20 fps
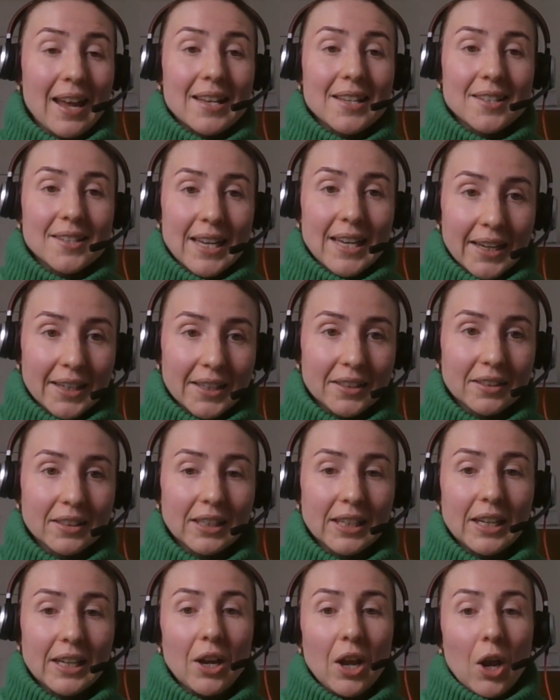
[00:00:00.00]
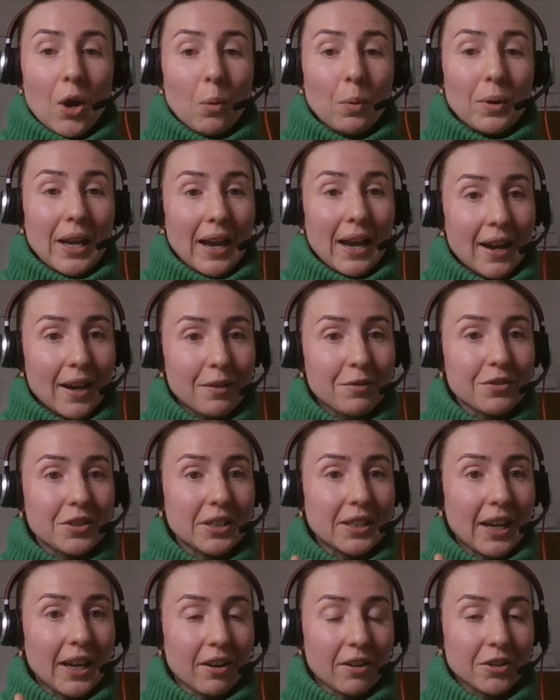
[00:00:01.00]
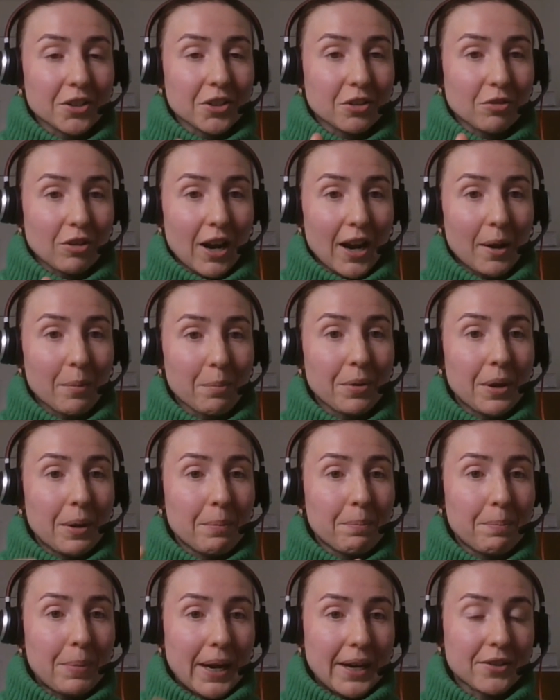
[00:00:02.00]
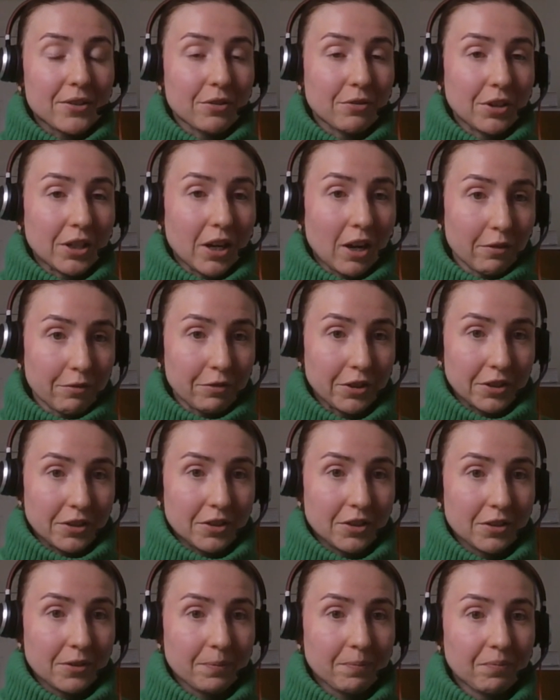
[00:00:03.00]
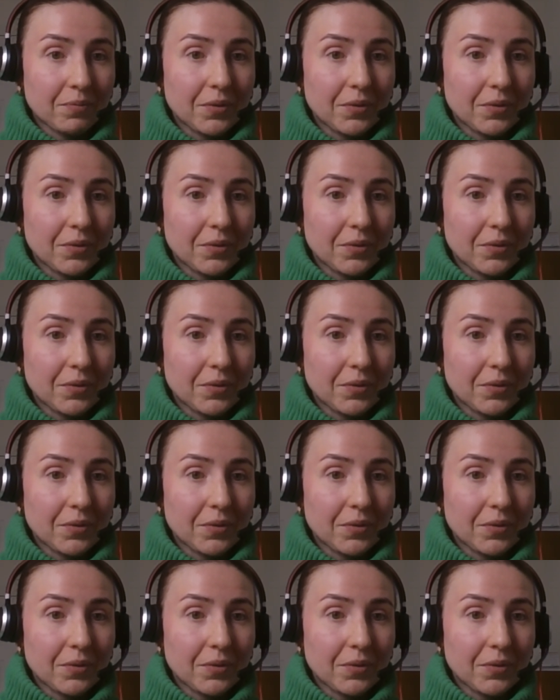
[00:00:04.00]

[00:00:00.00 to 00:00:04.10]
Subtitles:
Secondly, we have to get our scrap better recovered.